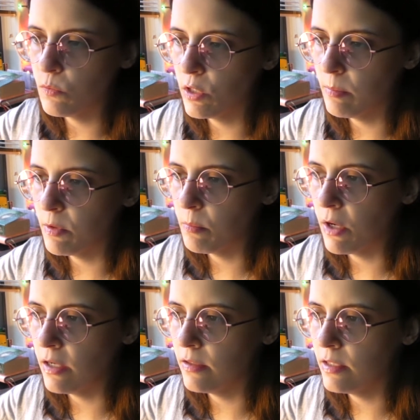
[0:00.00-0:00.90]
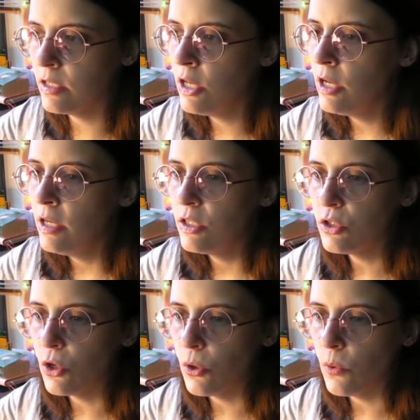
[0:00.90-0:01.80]
when I'm compiling,
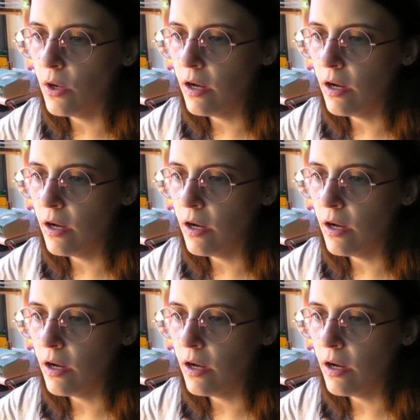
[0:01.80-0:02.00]
so